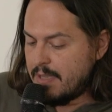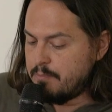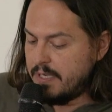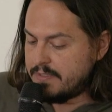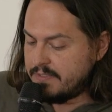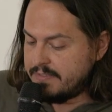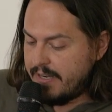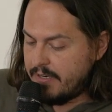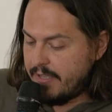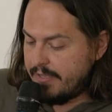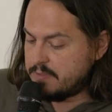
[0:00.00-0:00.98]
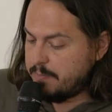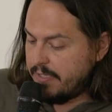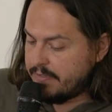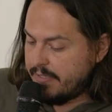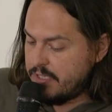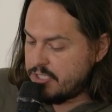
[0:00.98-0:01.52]
But their
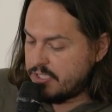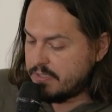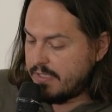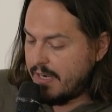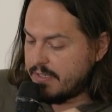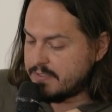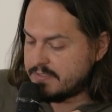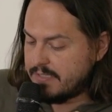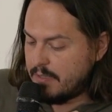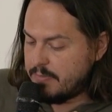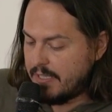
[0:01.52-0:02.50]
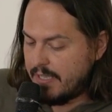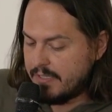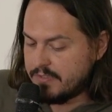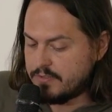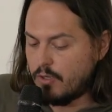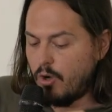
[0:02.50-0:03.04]
expectations are
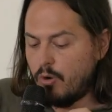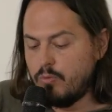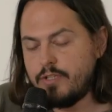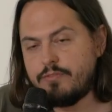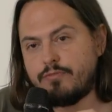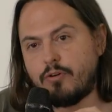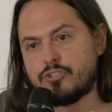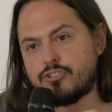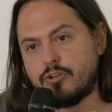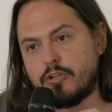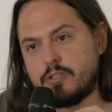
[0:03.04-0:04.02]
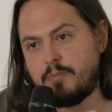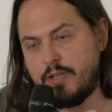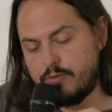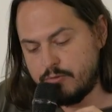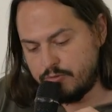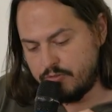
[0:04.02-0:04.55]
stabilized only for short
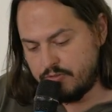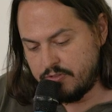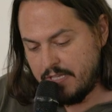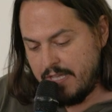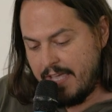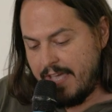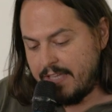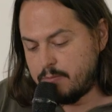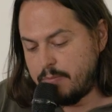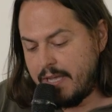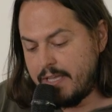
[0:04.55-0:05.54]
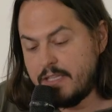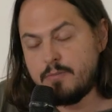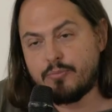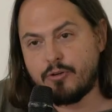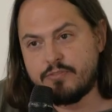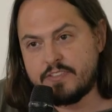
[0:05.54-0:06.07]
periods and by
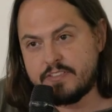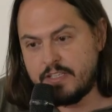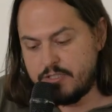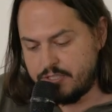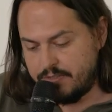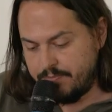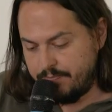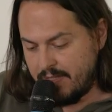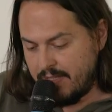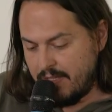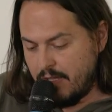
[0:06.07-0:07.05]
improvisation.